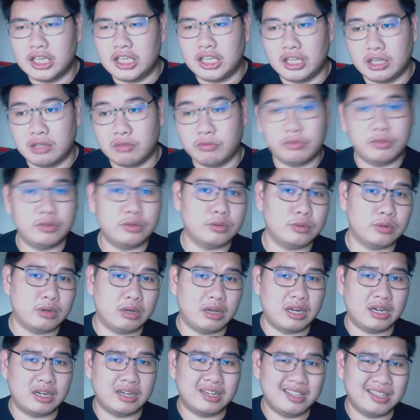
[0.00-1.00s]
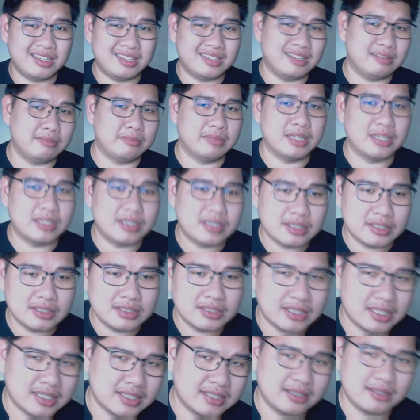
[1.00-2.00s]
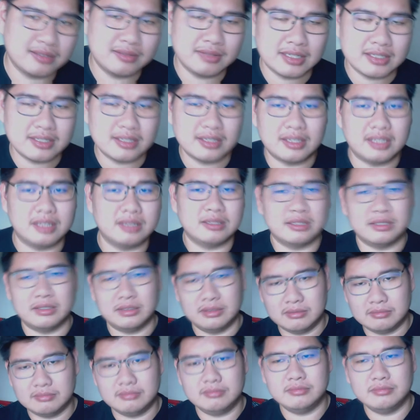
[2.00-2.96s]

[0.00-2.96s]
If you are here in Malaysia, that's the thing, that